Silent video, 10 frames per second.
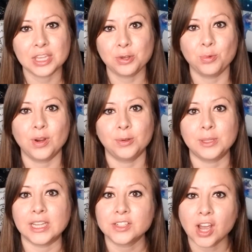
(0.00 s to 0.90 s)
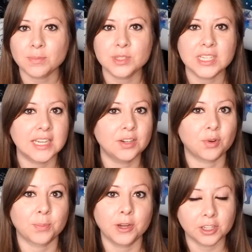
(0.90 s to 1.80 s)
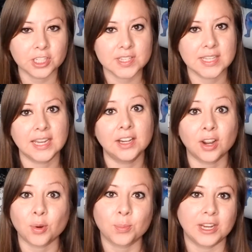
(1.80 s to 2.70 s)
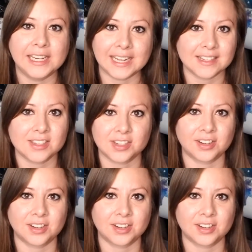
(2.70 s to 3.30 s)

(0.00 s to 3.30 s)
you will be adopting or purchasing or bringing into